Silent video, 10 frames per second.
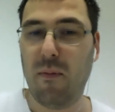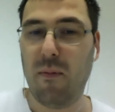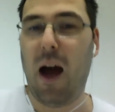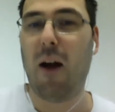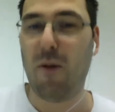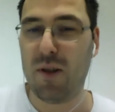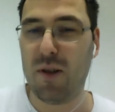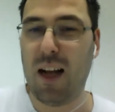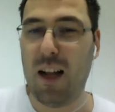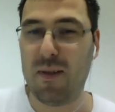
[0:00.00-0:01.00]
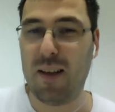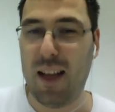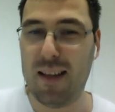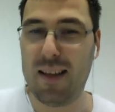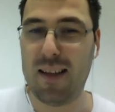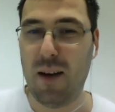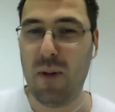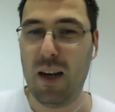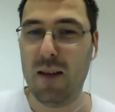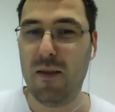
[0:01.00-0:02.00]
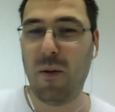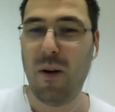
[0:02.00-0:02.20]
ourselves, let's say. We need to